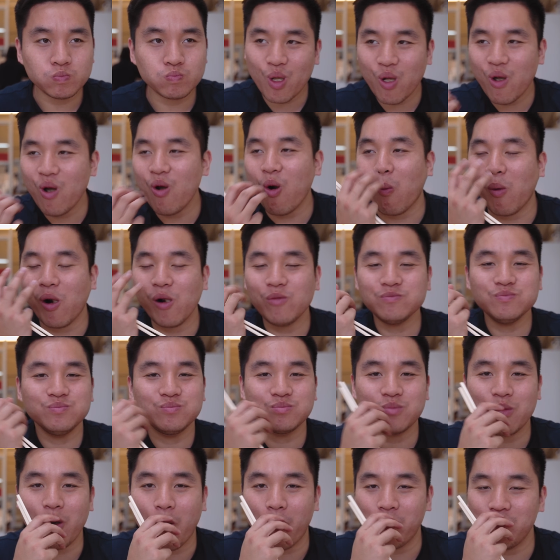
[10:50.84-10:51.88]
Oh man,
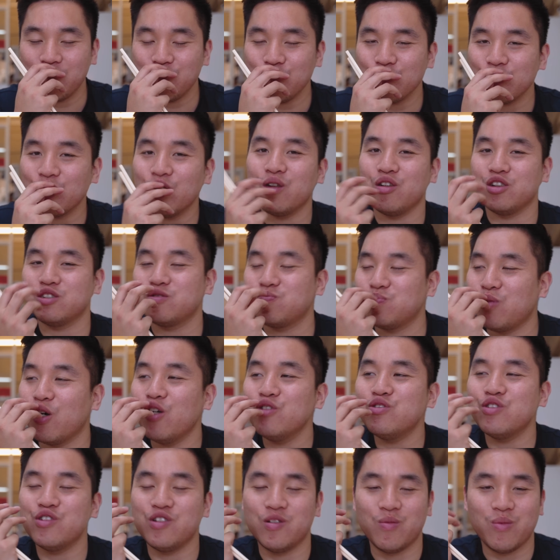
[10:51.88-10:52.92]
it's all gonna
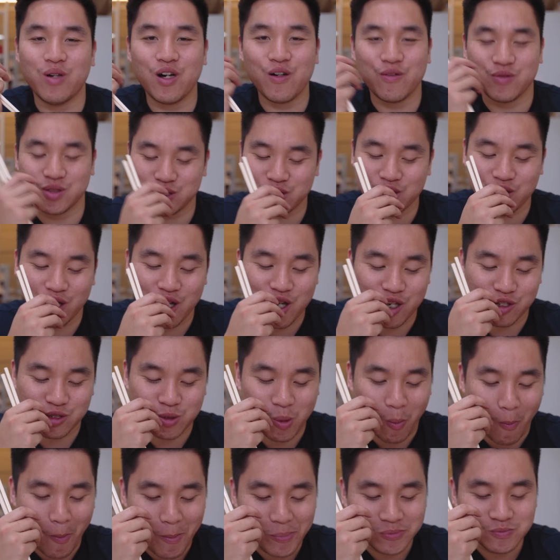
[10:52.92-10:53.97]
explode in your mouth. It's so nice.
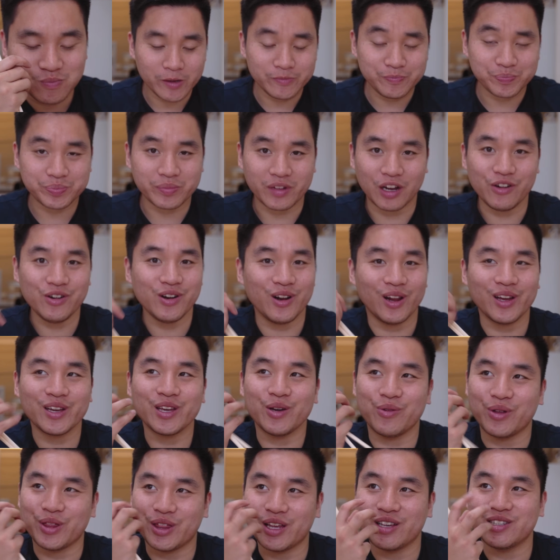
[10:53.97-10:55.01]
I really like it
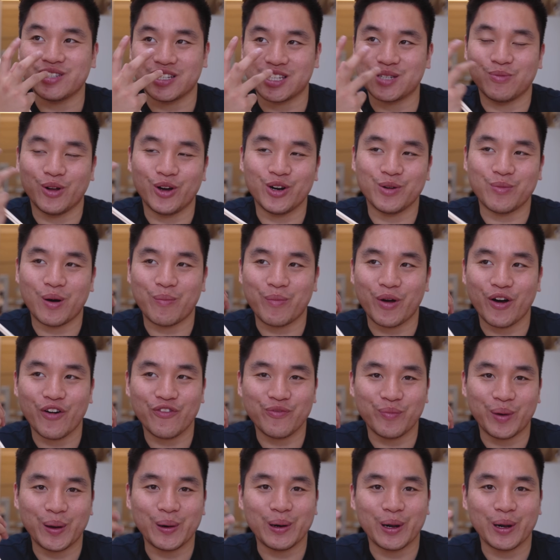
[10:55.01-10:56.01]
when things explode in my mouth, man.